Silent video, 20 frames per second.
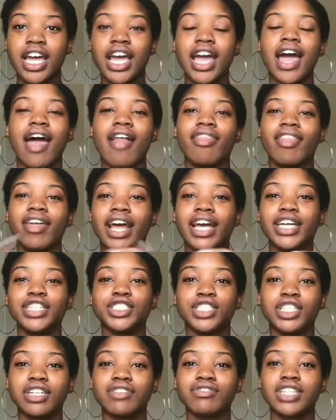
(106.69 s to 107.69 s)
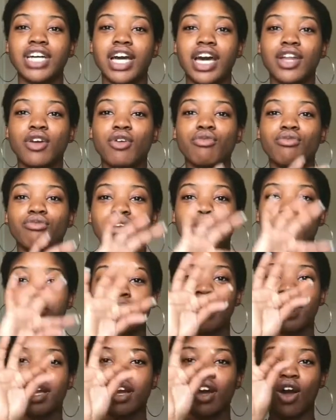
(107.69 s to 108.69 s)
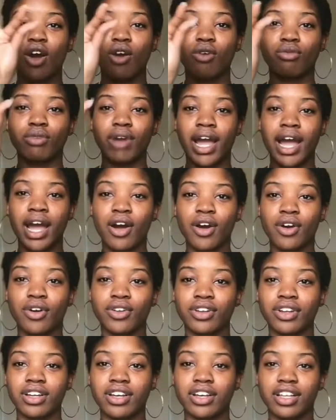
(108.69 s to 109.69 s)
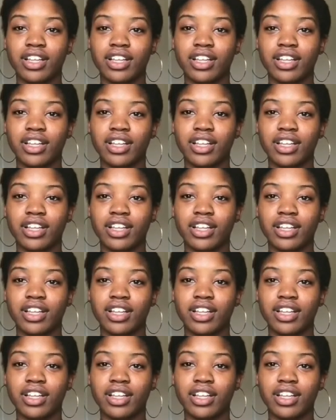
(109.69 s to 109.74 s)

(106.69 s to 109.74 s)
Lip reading: And then I should have done ribbing around